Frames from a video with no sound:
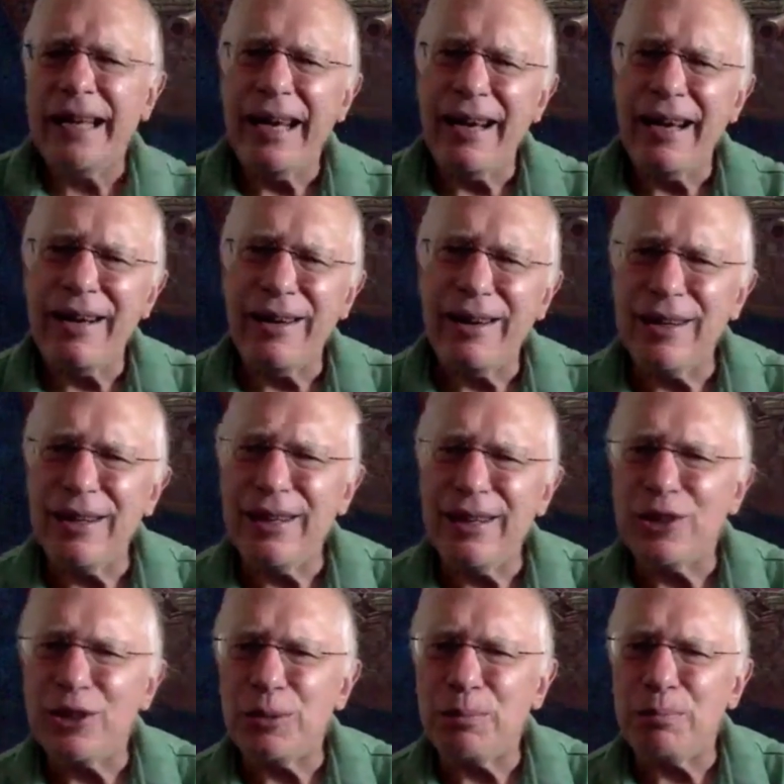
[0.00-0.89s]
Yeah,
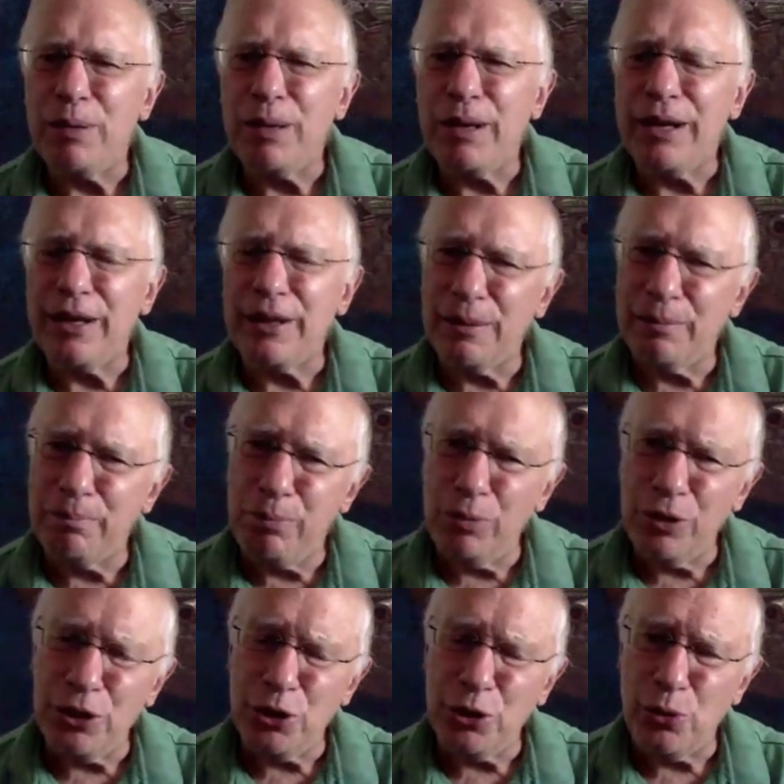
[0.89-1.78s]
it's a pity that
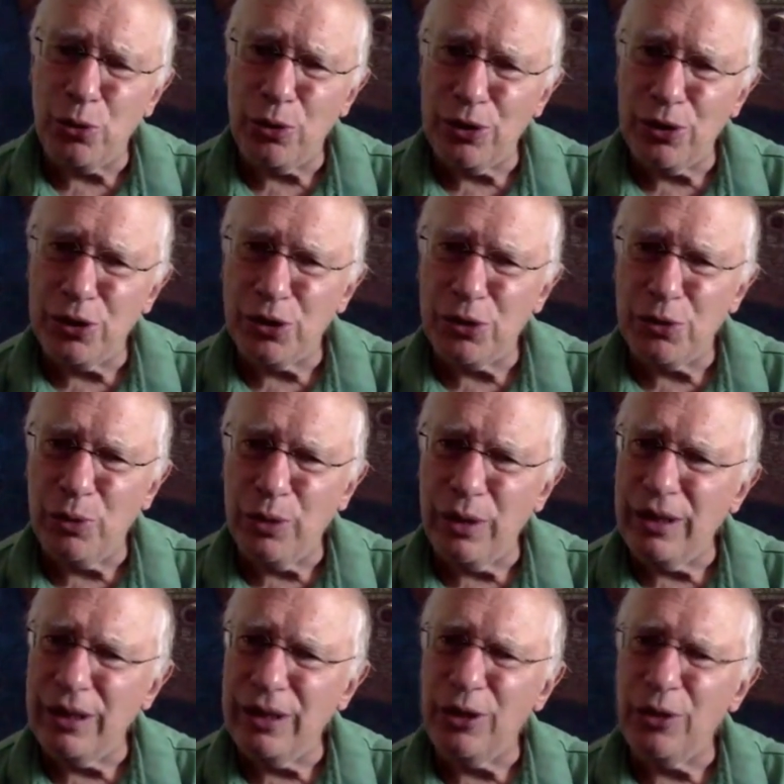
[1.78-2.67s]
bookstores
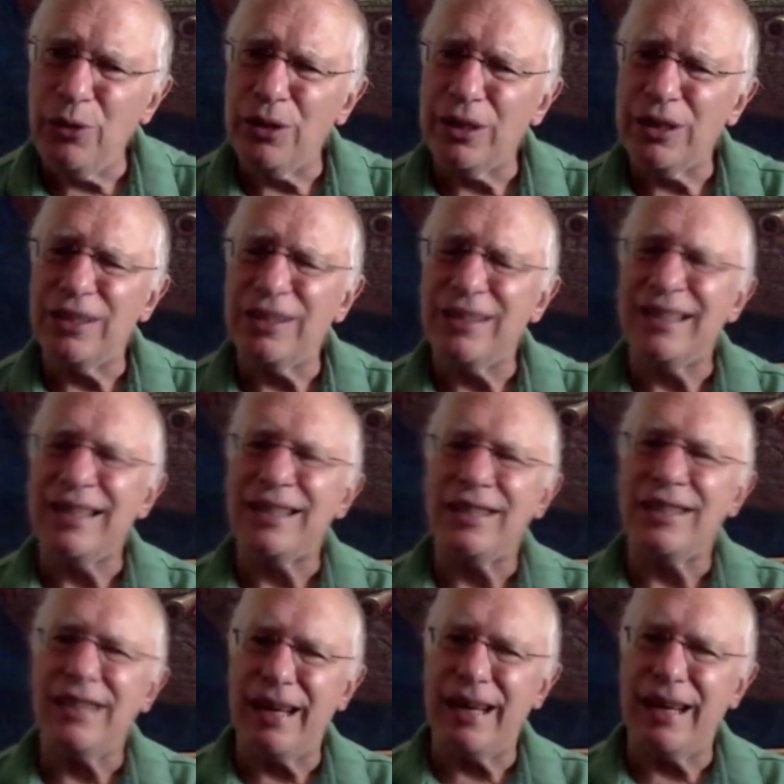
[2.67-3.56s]
really don't
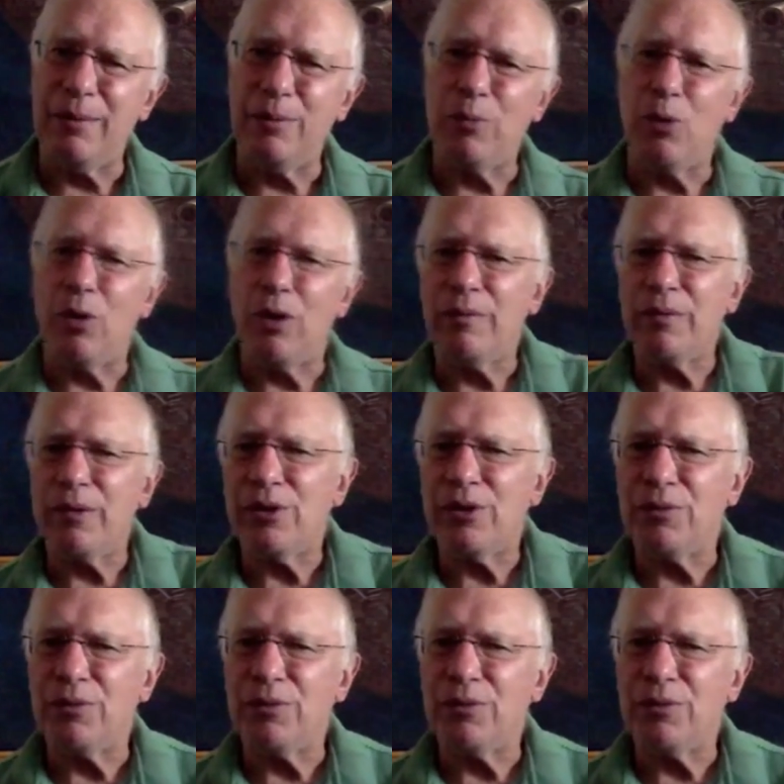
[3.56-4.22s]
exist anymore.